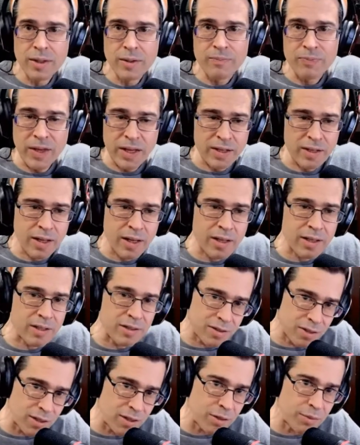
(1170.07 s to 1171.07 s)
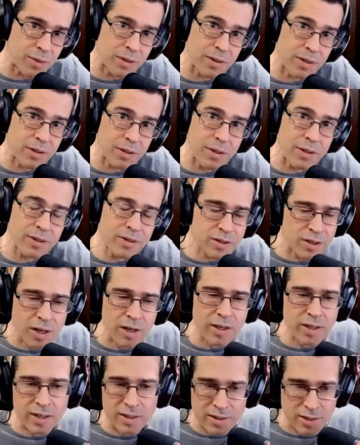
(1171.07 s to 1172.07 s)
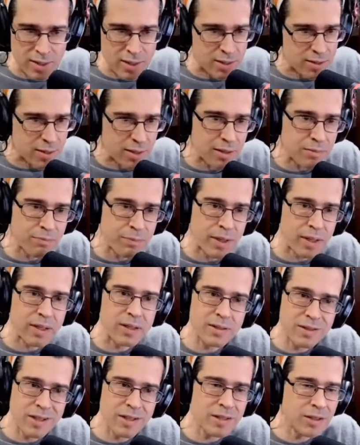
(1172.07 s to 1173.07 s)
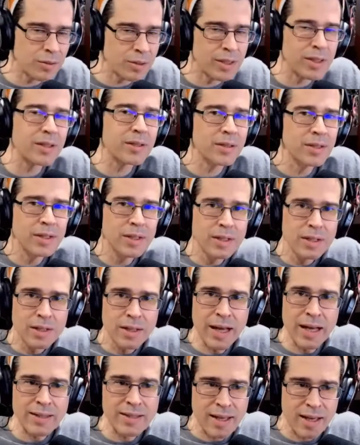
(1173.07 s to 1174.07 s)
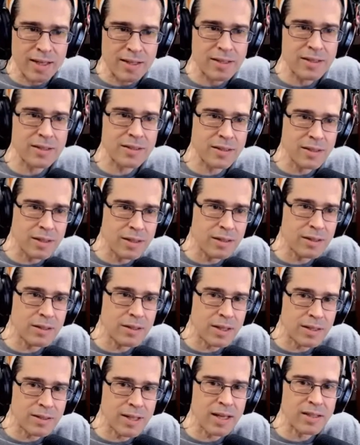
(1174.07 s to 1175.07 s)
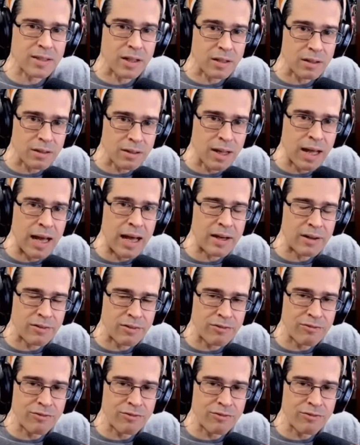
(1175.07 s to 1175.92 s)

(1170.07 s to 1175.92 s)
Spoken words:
and continuing to do it. Starting is easy, but continuing, that takes a lot of